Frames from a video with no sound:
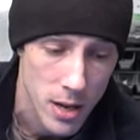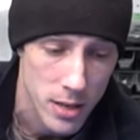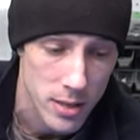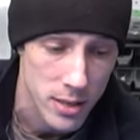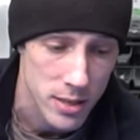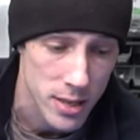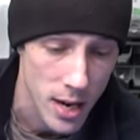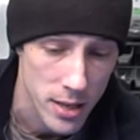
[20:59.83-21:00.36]
is
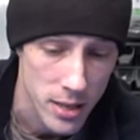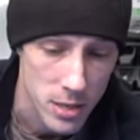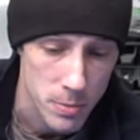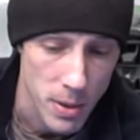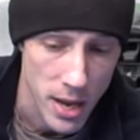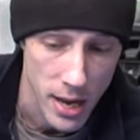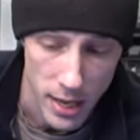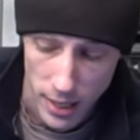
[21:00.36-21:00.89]
inside this
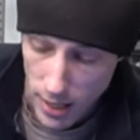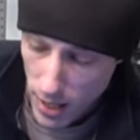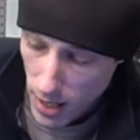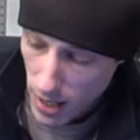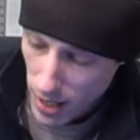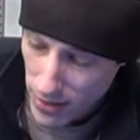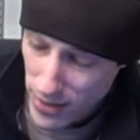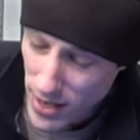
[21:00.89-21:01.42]
bag.
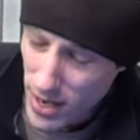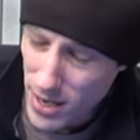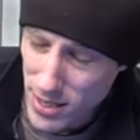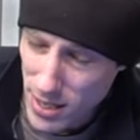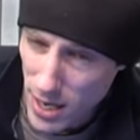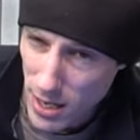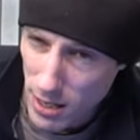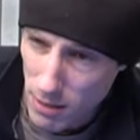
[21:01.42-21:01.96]
I think I
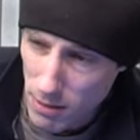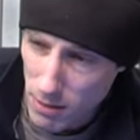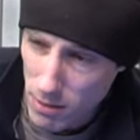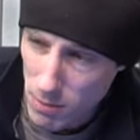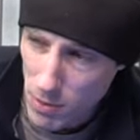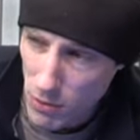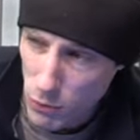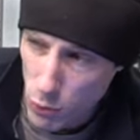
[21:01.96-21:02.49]
said it
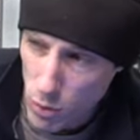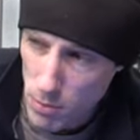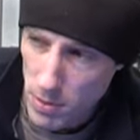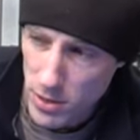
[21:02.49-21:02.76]
before,